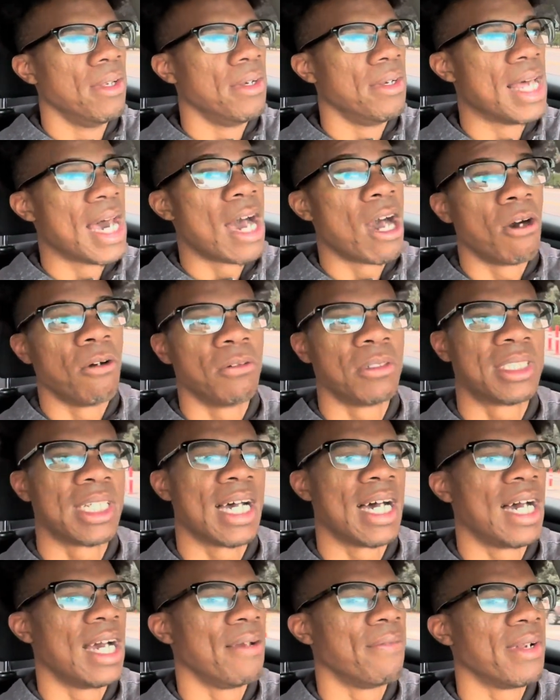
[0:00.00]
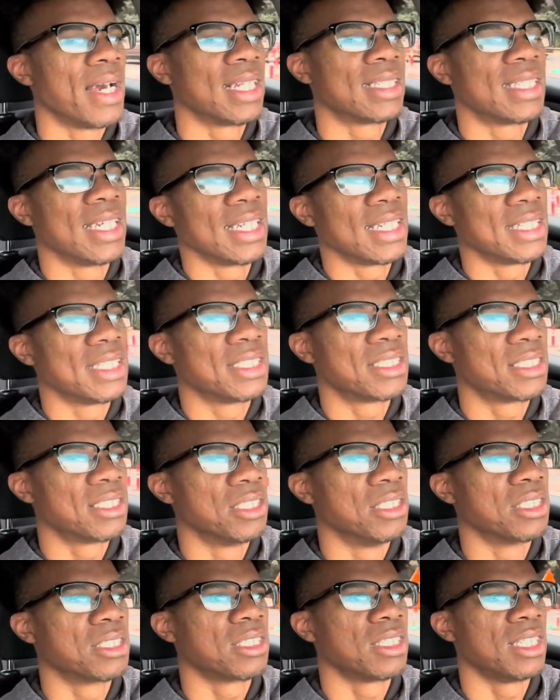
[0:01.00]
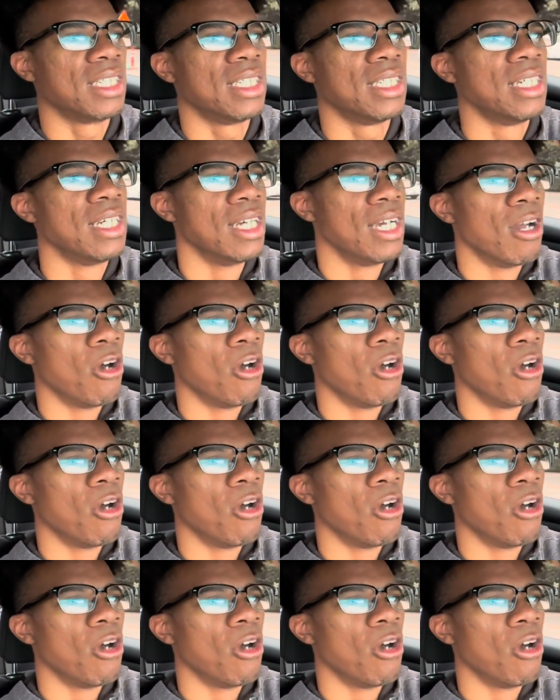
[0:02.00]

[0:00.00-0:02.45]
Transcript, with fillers: not on time, not taking it seriously,